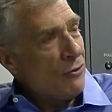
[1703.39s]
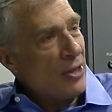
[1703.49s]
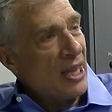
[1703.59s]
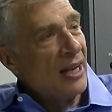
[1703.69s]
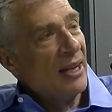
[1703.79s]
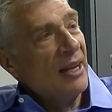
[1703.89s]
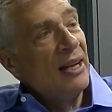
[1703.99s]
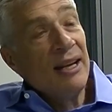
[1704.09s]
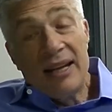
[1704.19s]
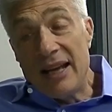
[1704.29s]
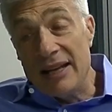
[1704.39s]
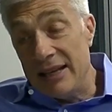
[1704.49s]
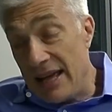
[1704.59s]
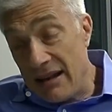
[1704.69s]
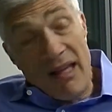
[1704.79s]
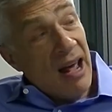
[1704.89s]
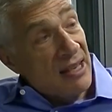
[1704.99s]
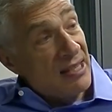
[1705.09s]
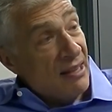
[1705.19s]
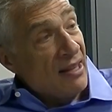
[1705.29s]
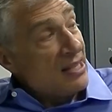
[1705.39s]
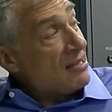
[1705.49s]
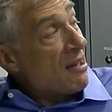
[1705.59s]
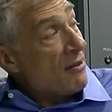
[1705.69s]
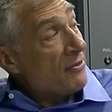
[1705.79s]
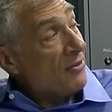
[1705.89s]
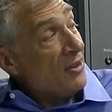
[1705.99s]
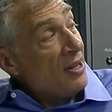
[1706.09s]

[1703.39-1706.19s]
with it. And a lot of silly stuff